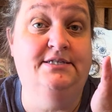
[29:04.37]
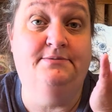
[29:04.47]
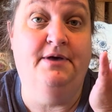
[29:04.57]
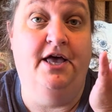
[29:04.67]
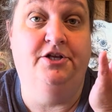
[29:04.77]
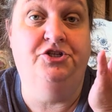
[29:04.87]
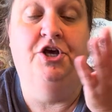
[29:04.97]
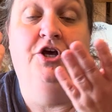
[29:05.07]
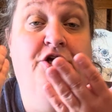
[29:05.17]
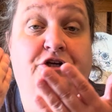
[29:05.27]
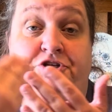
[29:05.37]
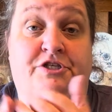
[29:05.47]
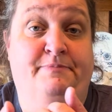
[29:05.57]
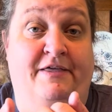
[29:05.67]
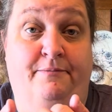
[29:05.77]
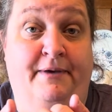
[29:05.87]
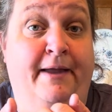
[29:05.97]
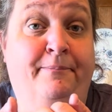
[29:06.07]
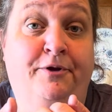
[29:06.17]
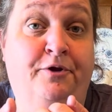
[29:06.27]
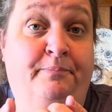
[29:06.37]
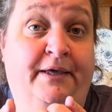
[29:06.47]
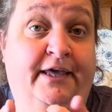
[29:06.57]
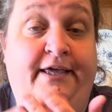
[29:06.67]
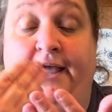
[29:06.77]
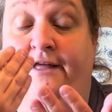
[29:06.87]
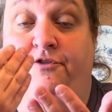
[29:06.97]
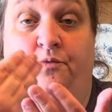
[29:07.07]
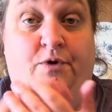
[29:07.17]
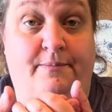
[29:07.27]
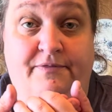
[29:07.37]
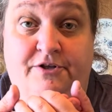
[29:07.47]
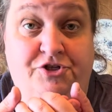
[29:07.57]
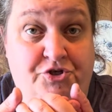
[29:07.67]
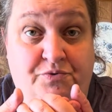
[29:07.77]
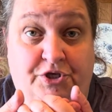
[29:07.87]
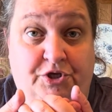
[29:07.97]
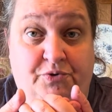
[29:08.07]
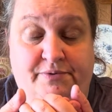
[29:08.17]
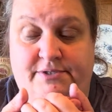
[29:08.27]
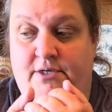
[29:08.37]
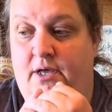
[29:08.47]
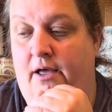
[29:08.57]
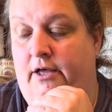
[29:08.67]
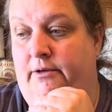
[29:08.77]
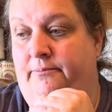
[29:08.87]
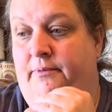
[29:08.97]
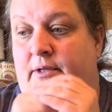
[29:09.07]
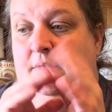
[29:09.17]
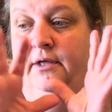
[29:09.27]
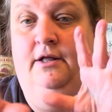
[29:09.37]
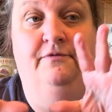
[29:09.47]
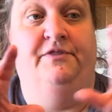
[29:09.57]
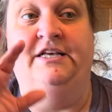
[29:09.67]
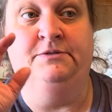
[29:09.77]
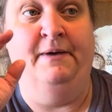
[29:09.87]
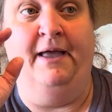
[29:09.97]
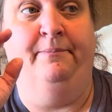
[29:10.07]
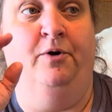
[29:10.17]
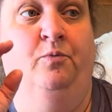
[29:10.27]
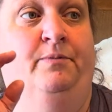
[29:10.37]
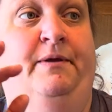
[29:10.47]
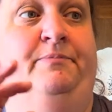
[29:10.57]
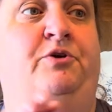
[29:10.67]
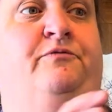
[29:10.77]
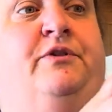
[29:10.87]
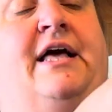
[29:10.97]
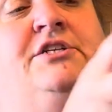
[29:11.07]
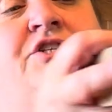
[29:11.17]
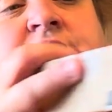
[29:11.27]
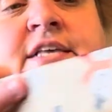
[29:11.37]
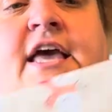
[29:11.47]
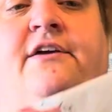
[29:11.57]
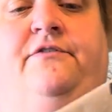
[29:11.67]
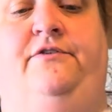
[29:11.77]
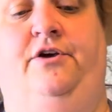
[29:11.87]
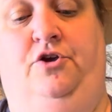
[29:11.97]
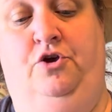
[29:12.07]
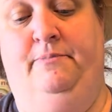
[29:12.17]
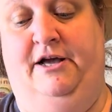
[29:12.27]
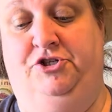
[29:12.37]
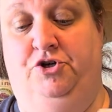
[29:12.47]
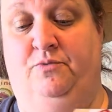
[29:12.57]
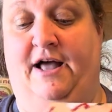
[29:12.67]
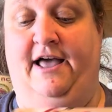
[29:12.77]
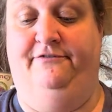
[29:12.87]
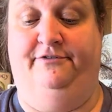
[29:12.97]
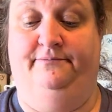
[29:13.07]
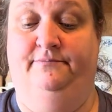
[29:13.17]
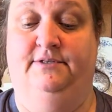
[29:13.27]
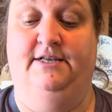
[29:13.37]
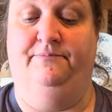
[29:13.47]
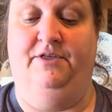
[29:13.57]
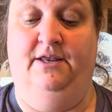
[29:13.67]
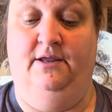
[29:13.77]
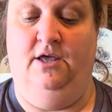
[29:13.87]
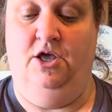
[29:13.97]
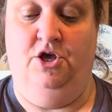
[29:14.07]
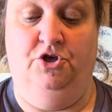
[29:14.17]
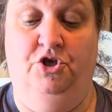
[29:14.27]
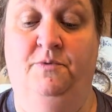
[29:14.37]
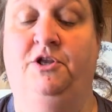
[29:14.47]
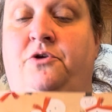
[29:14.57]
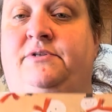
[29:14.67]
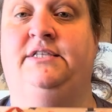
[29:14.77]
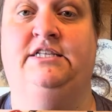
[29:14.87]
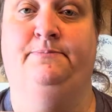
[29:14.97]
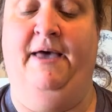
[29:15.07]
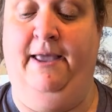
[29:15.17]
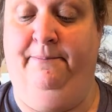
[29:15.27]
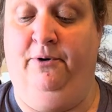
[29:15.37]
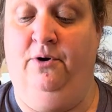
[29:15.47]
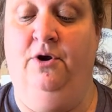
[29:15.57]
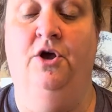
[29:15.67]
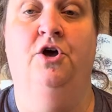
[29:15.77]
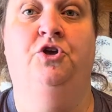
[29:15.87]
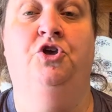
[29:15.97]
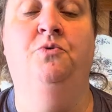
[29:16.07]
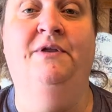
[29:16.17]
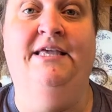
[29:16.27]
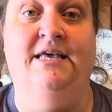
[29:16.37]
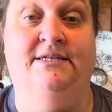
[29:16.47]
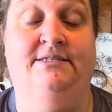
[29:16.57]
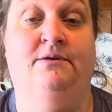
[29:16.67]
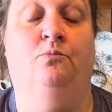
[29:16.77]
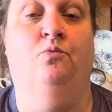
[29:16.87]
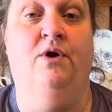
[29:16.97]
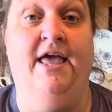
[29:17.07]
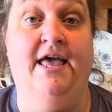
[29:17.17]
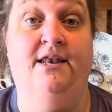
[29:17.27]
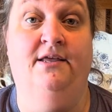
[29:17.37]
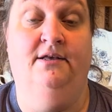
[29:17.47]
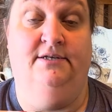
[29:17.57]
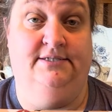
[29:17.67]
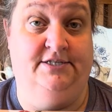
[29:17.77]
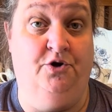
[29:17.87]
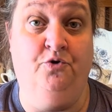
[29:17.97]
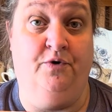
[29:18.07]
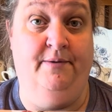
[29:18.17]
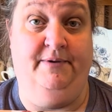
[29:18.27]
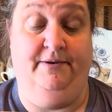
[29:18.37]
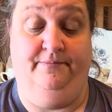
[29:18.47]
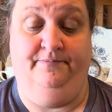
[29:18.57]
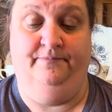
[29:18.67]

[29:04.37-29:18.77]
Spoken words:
as much just by the paper you pick and the ribbon that you use. This paper would be beautiful. Like just say if you bought your wife something, you would use this paper. You would get some red silk ribbon